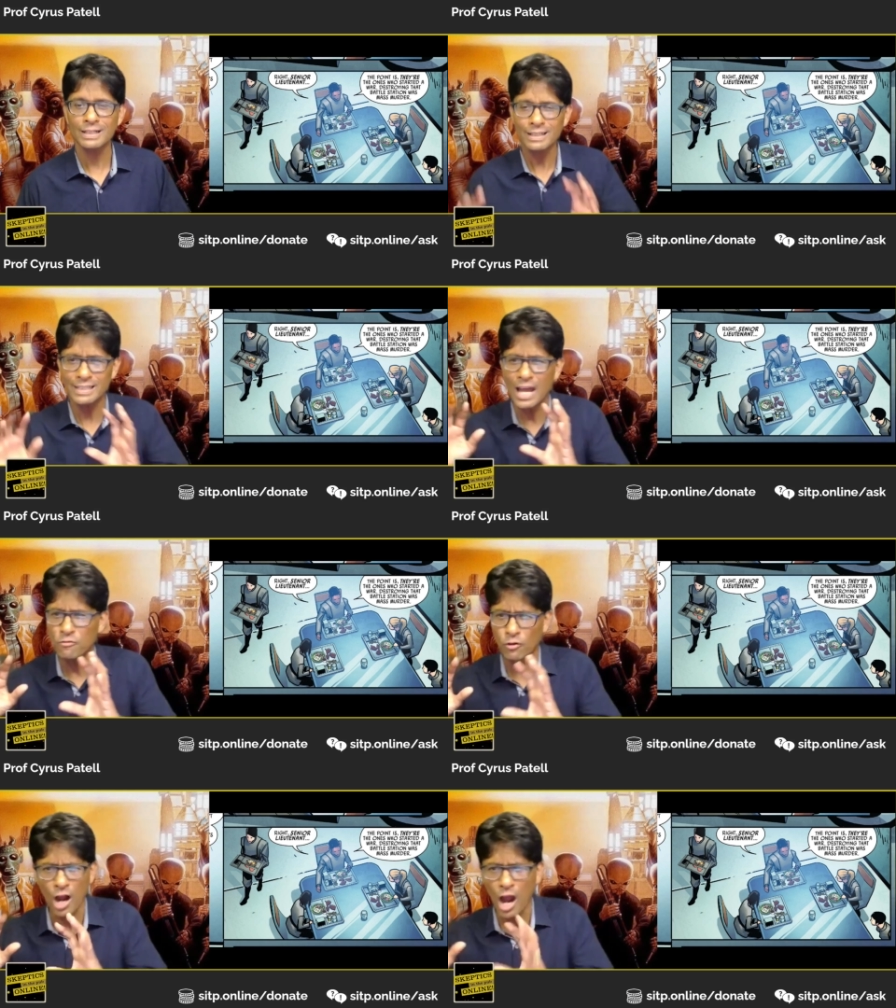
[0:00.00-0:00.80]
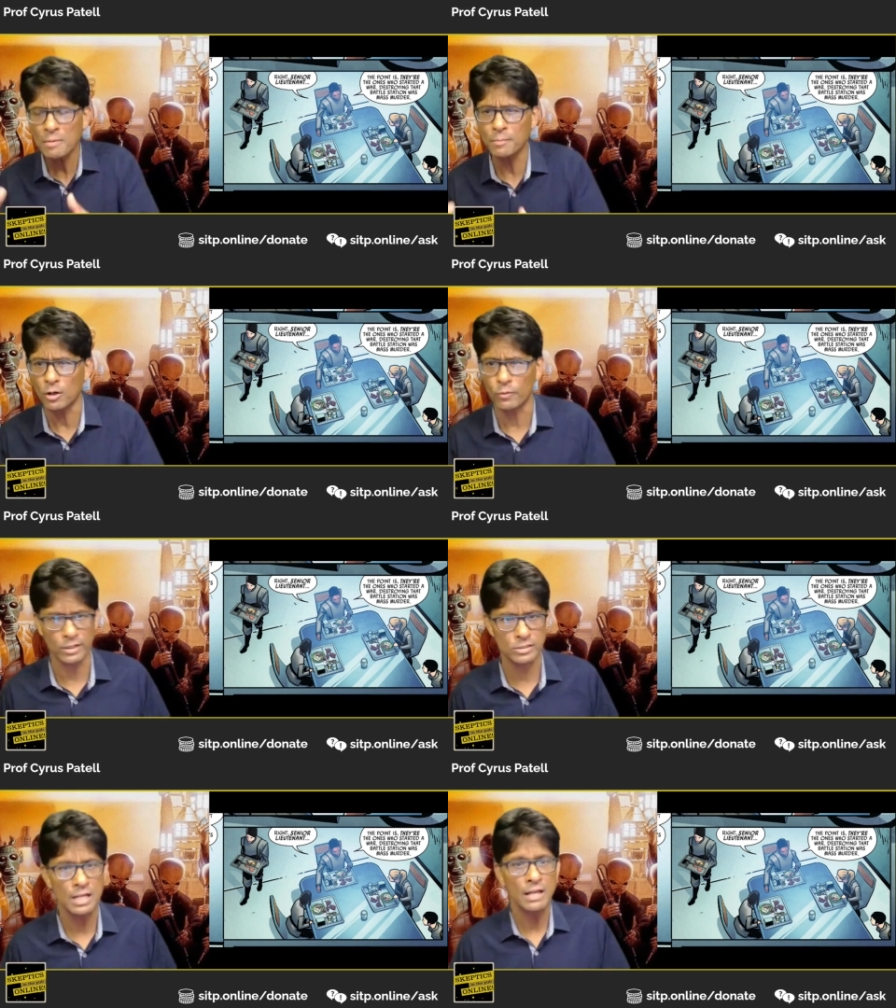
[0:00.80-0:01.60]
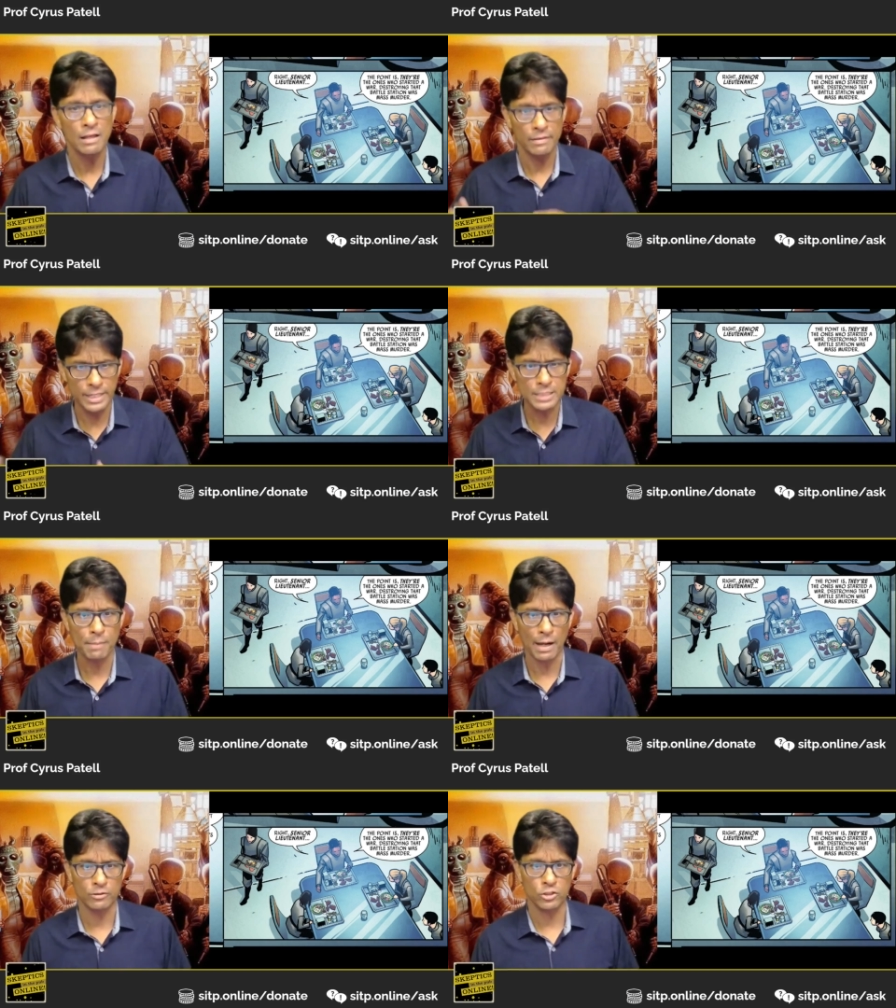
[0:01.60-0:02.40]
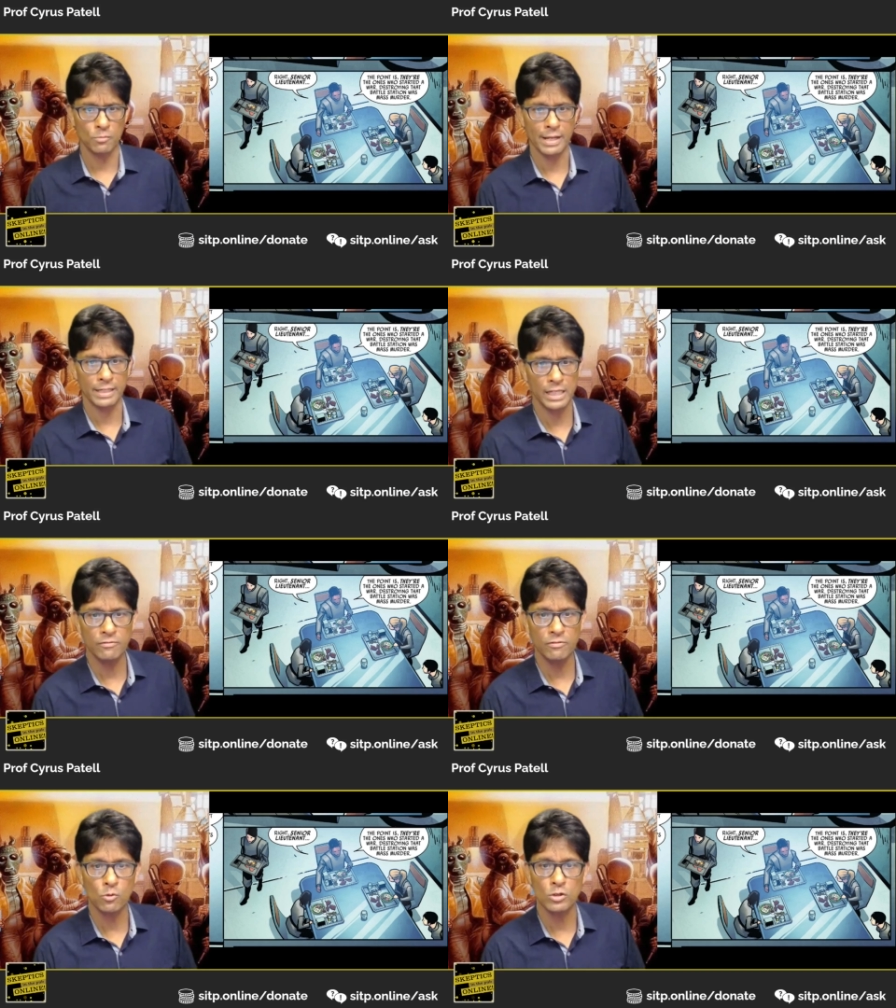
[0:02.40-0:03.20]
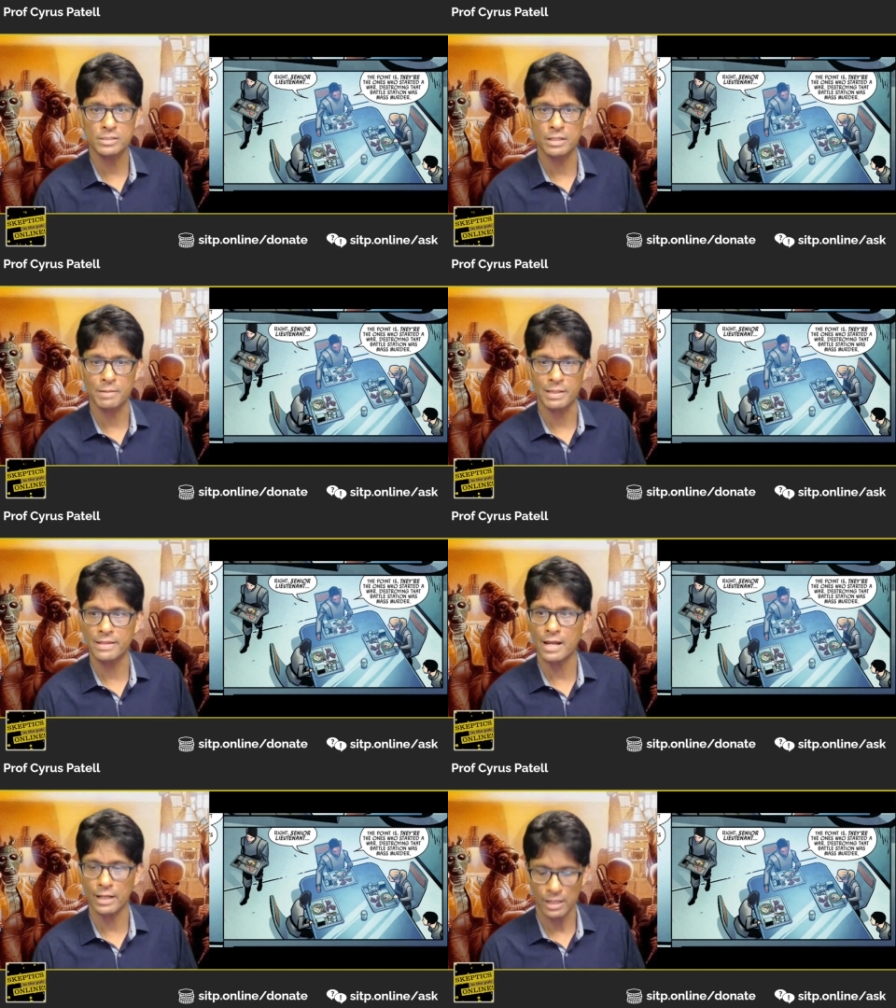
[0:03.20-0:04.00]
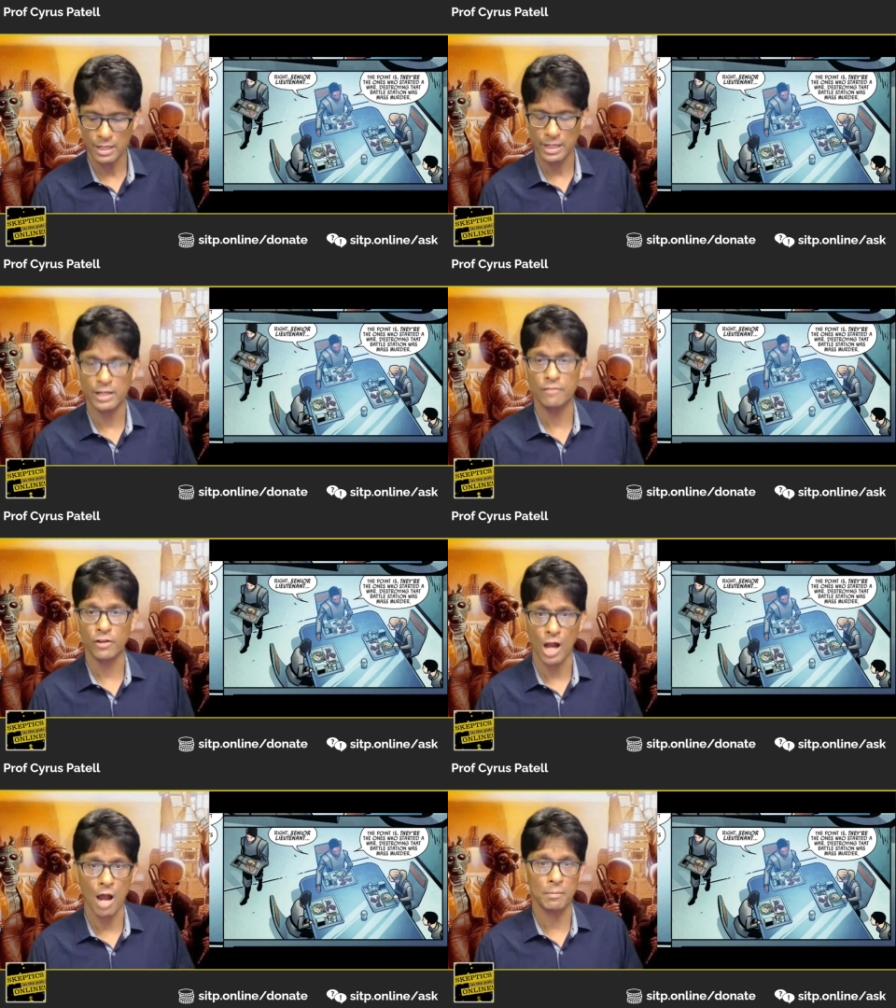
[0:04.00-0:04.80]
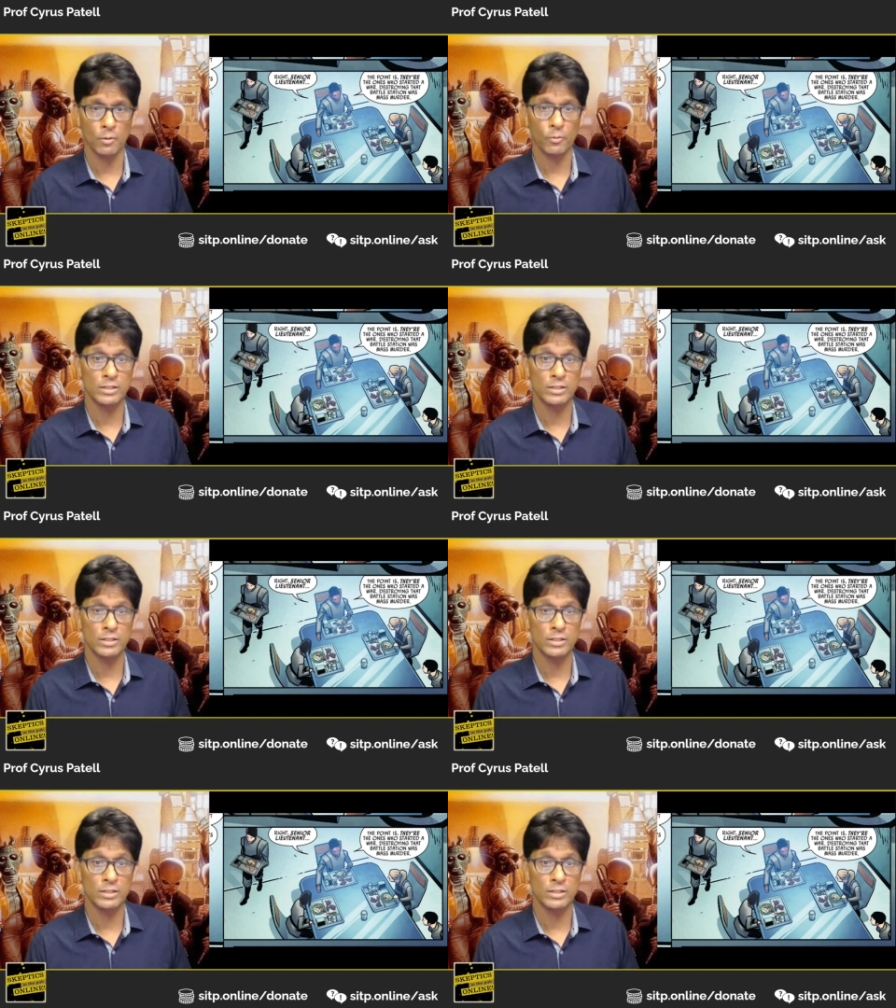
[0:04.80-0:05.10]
Now, for comic book readers, these pilots are made even more sympathetic if the comic book readers